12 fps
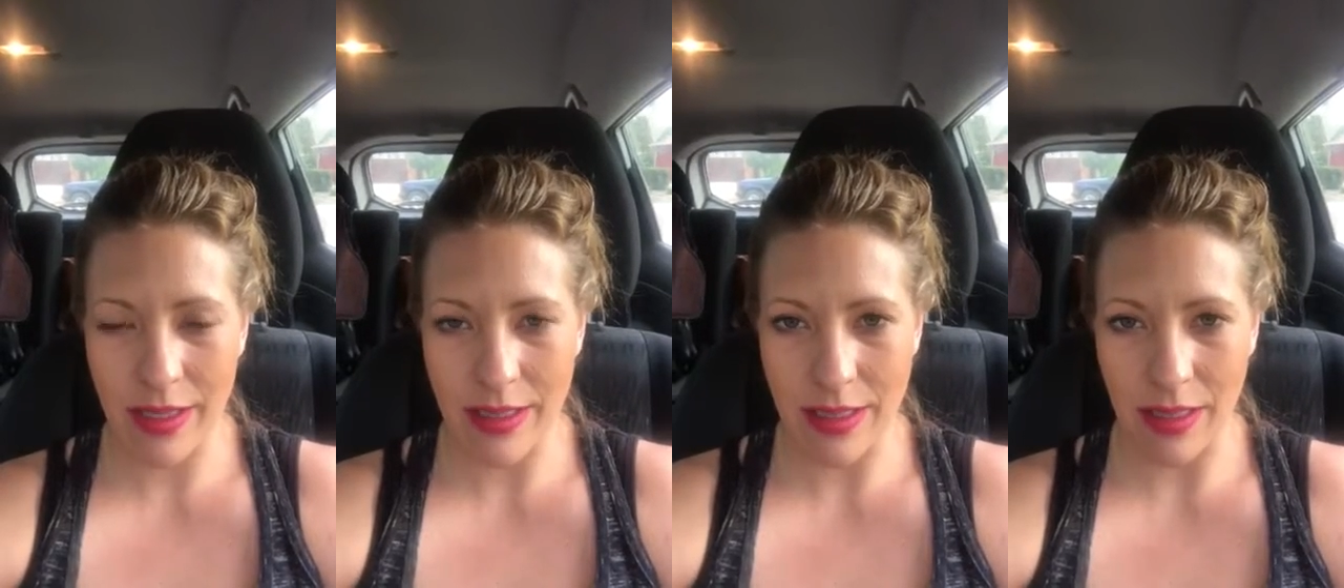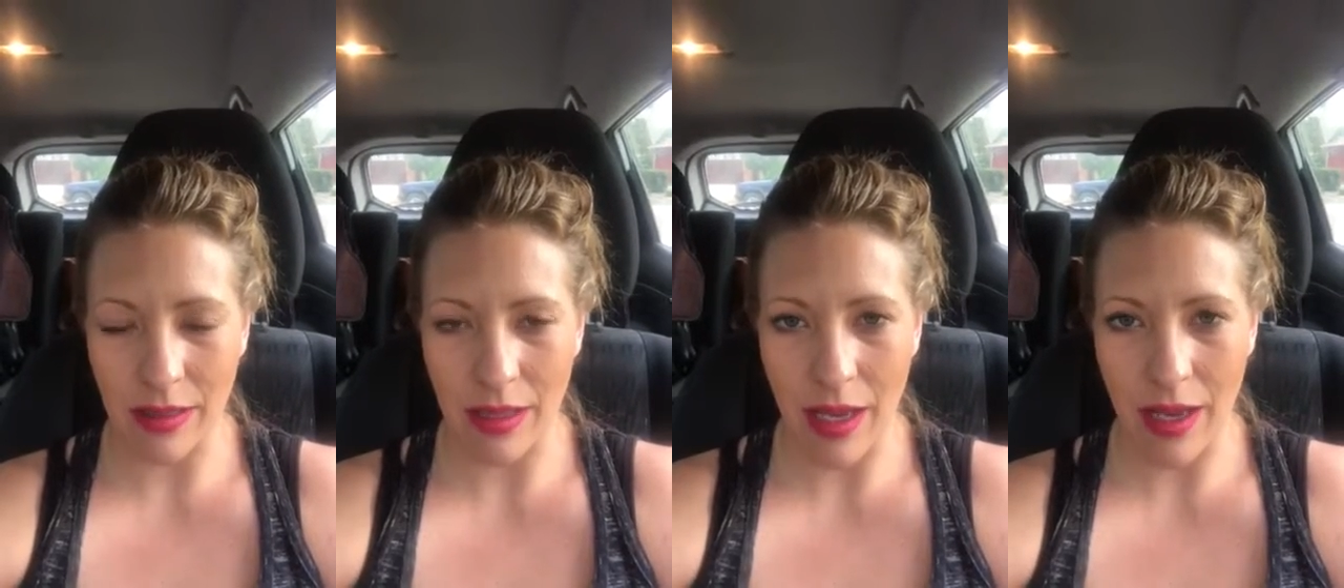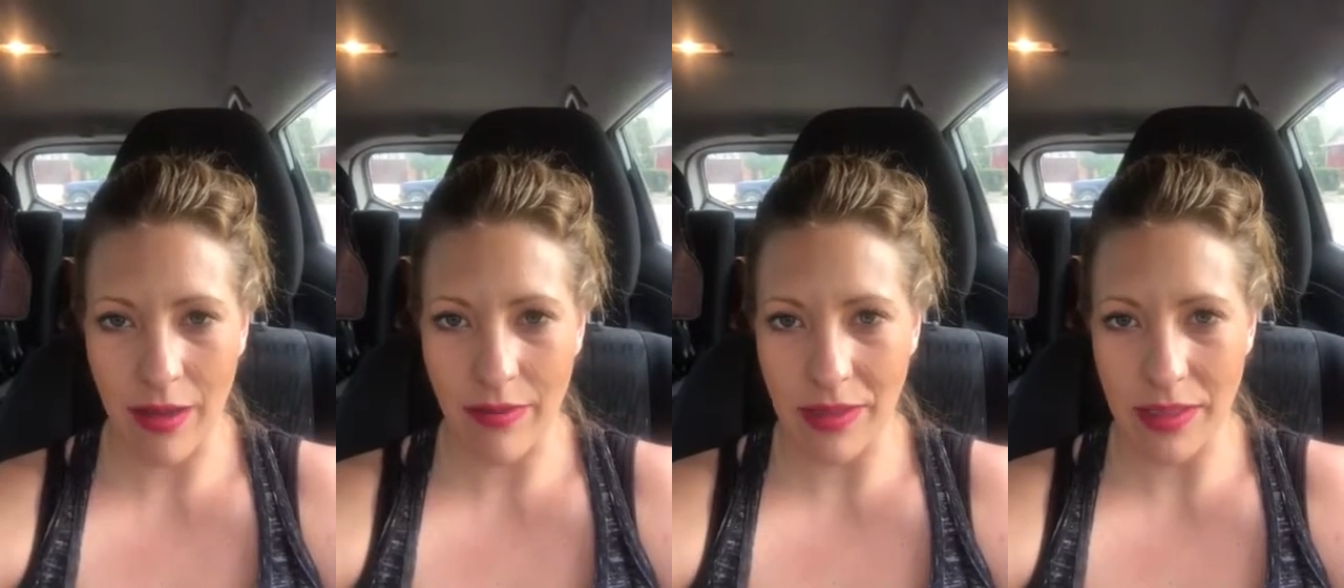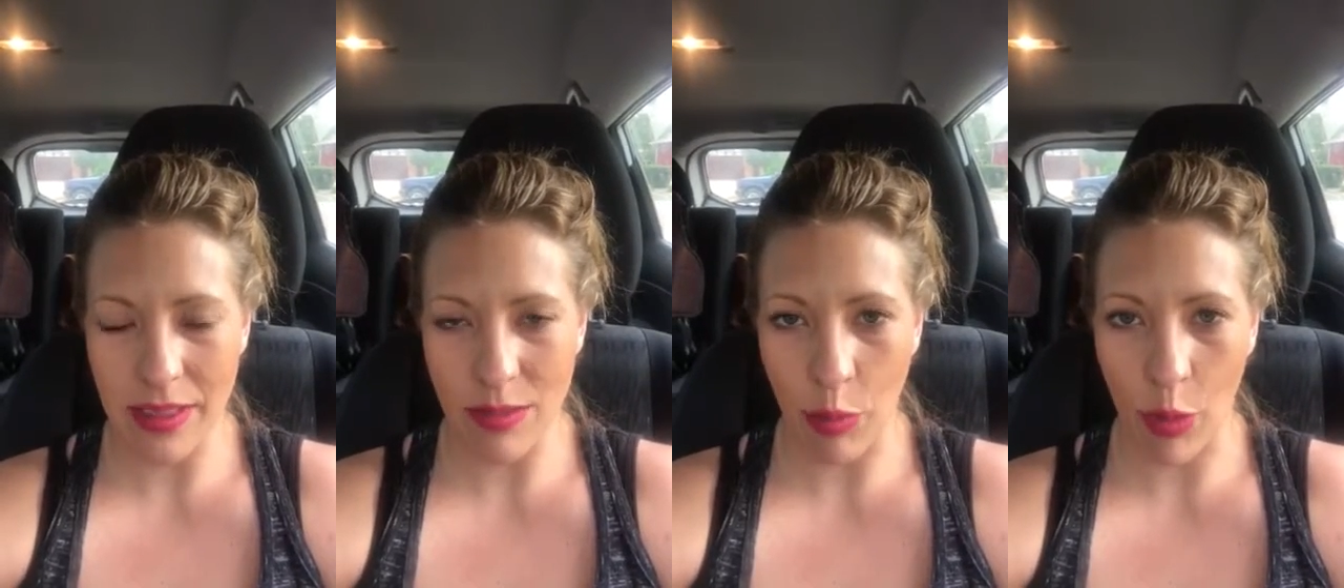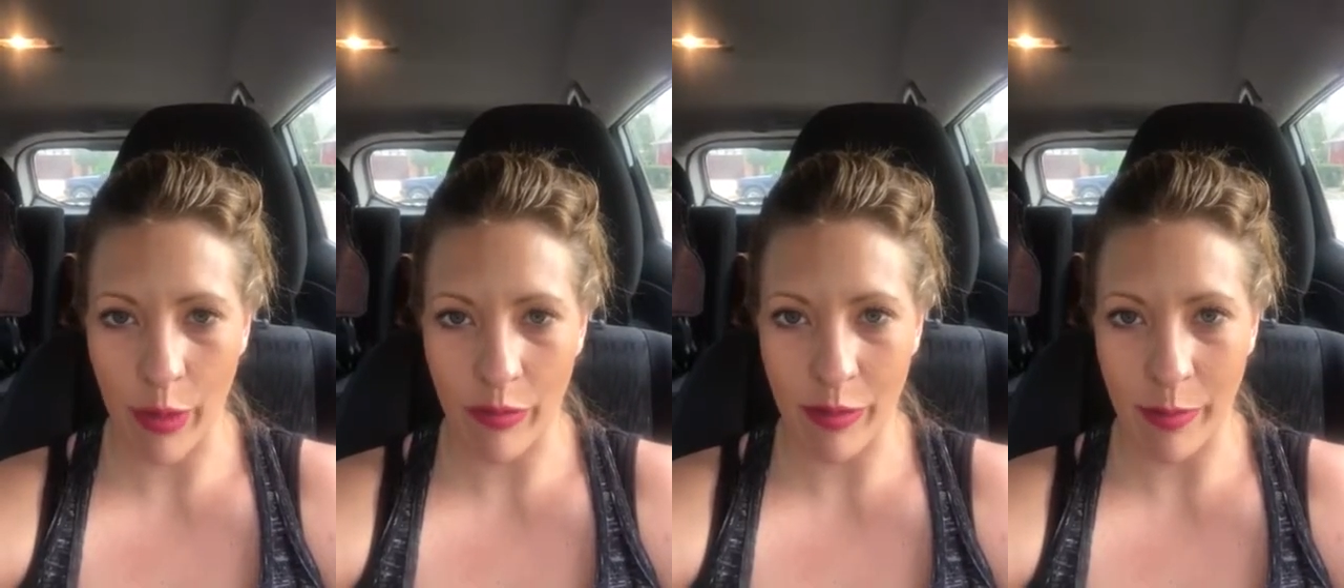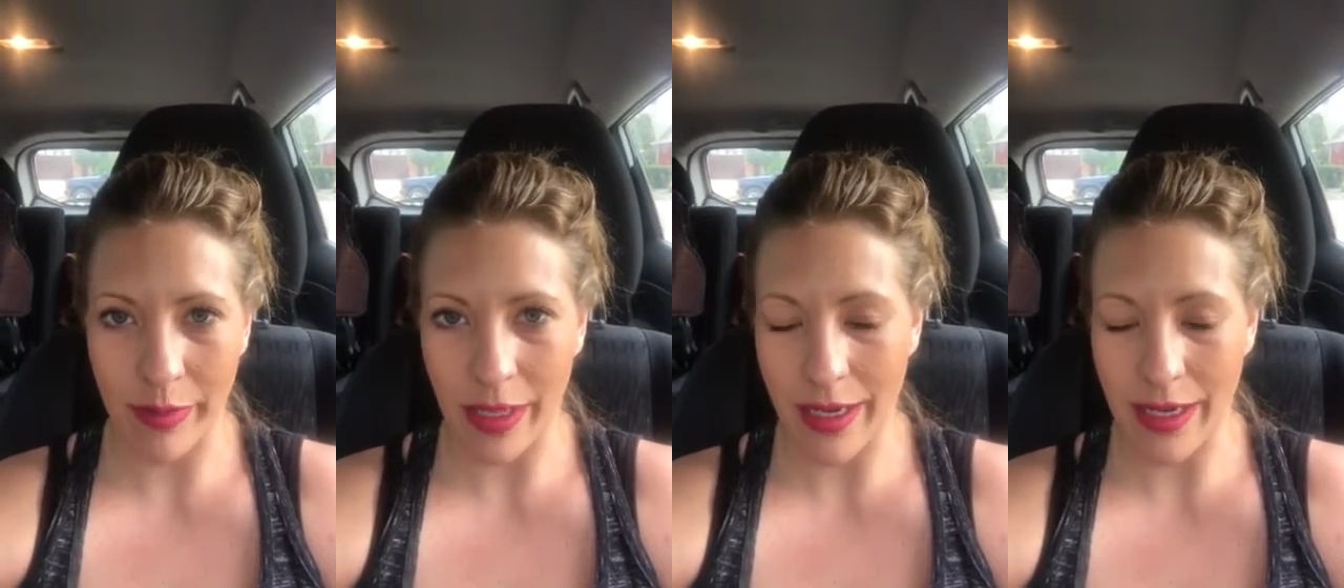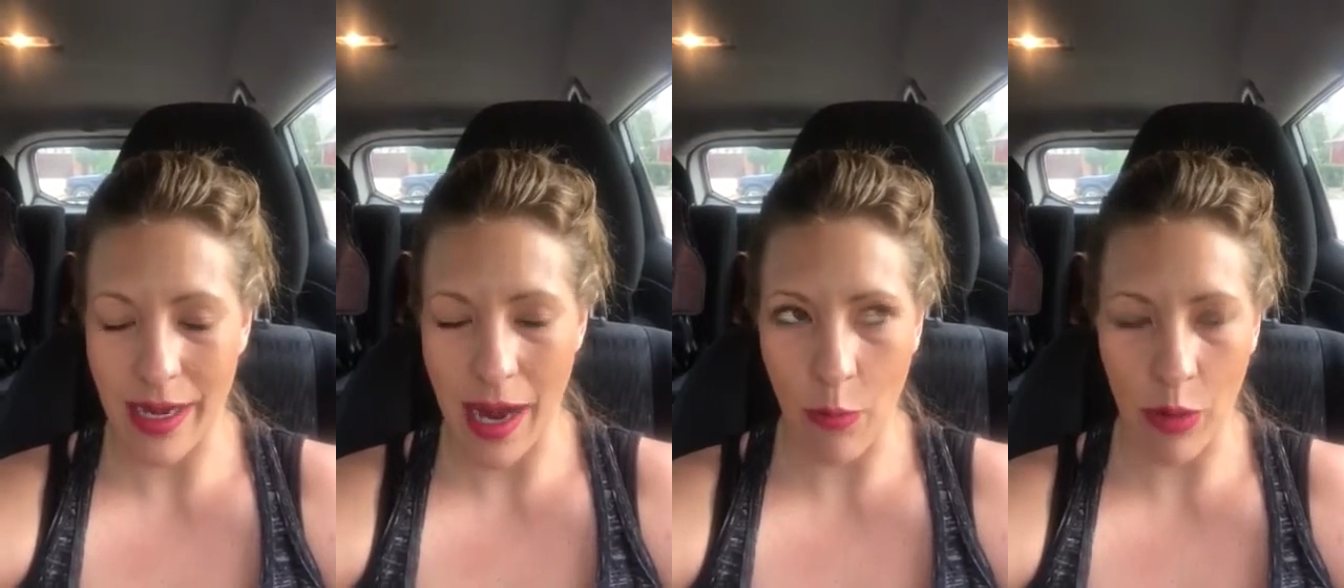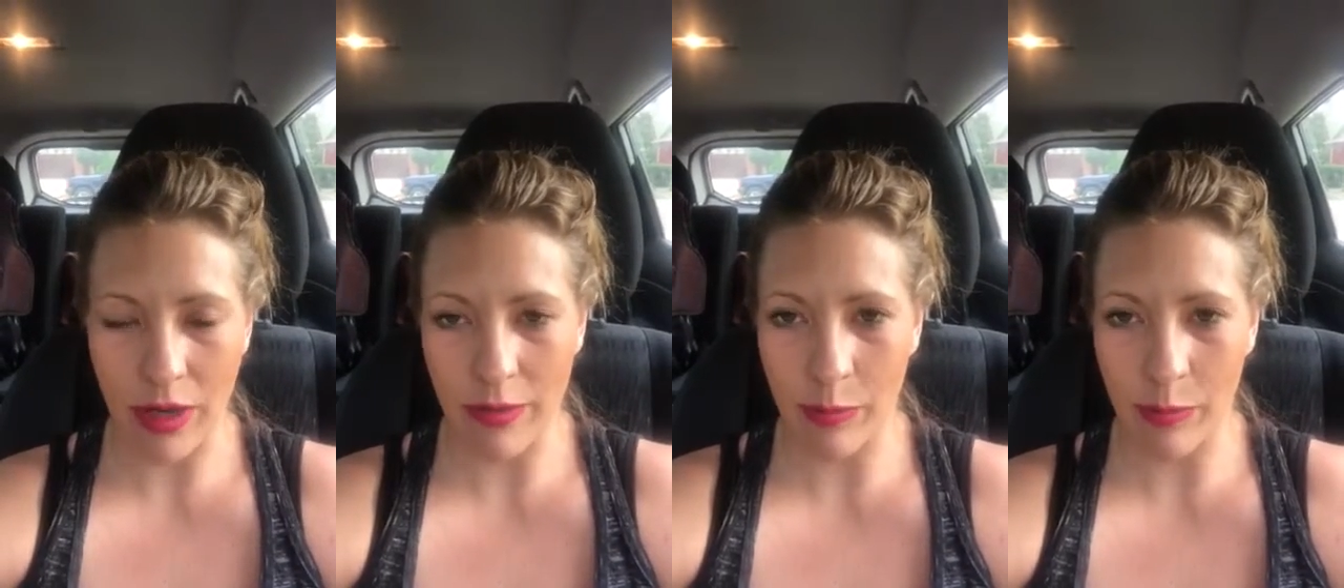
is the love and support from like a network